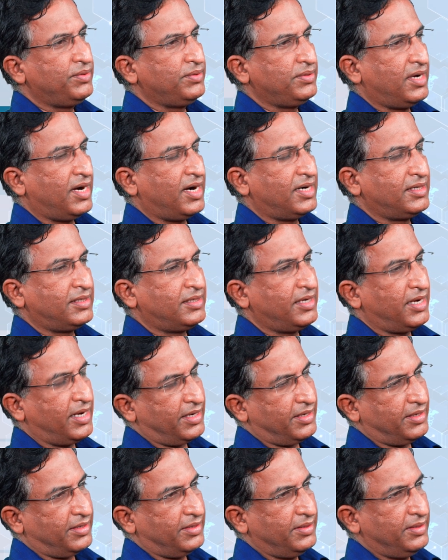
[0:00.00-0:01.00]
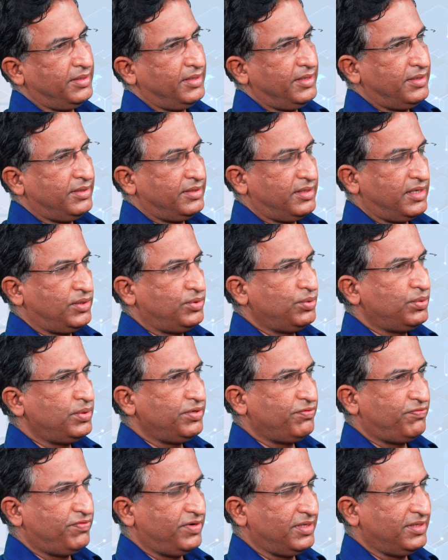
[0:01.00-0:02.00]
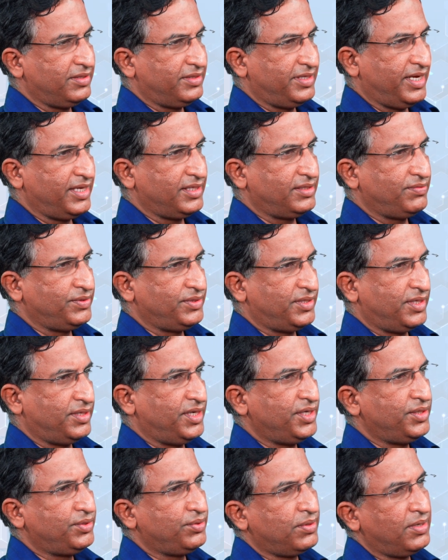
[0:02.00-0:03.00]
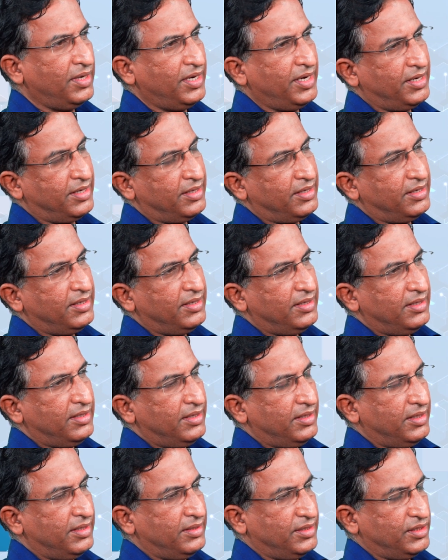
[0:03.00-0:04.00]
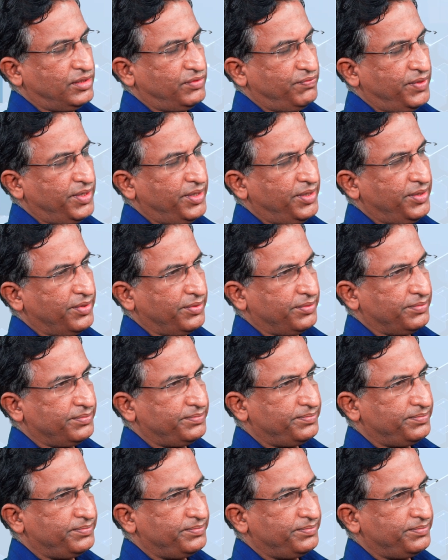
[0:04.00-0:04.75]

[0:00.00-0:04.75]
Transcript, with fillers: to the heart attack. There are two different things which I need to clear in this video.